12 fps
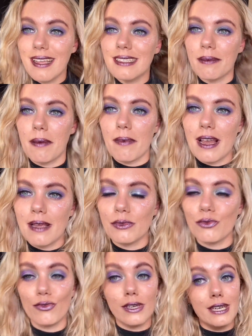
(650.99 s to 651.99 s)
to make my lips
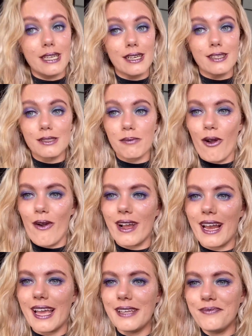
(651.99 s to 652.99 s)
really
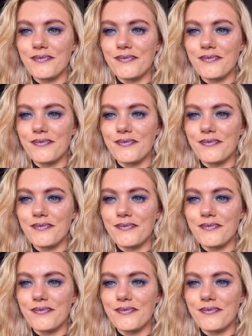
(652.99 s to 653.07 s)
sparkly.